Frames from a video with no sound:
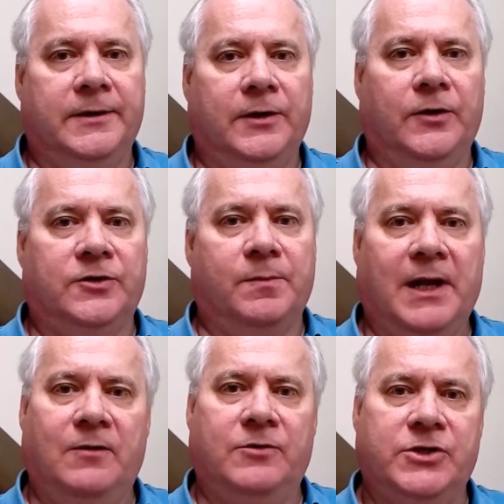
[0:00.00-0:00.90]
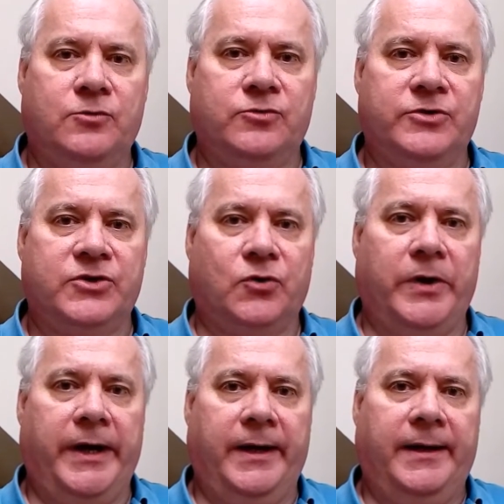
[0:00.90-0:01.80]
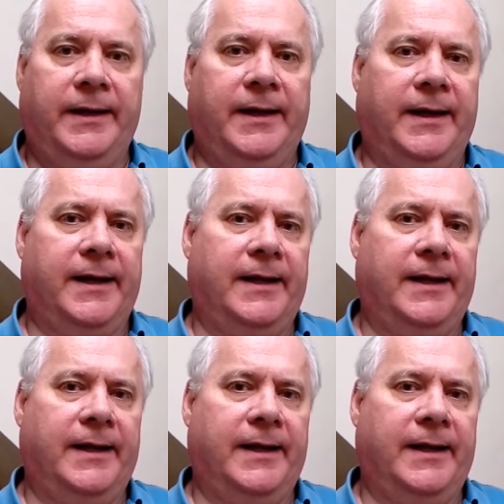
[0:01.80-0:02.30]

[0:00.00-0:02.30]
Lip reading: learned to play with a children's toy and